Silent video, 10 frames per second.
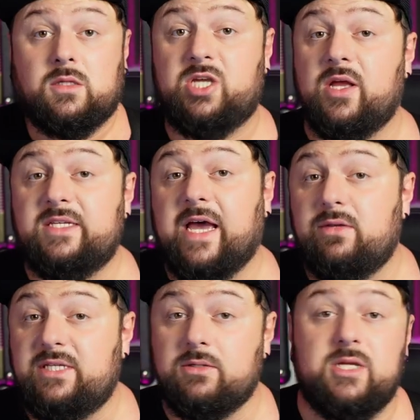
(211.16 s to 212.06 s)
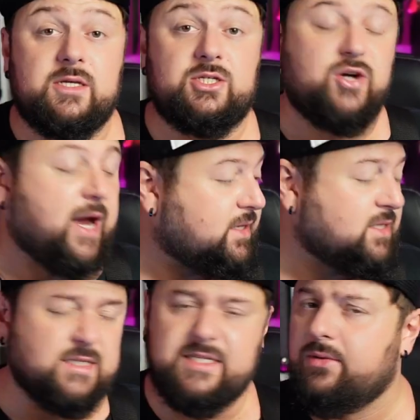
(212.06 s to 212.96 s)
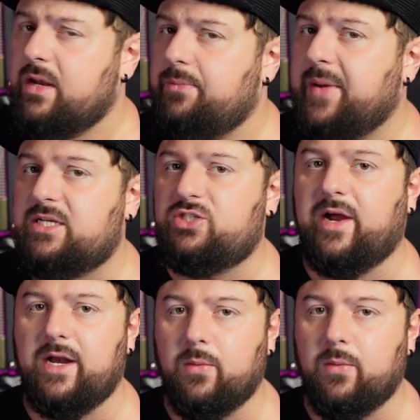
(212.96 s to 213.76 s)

Turns out it sounds like a Strat. Does it sound like the best Strat in the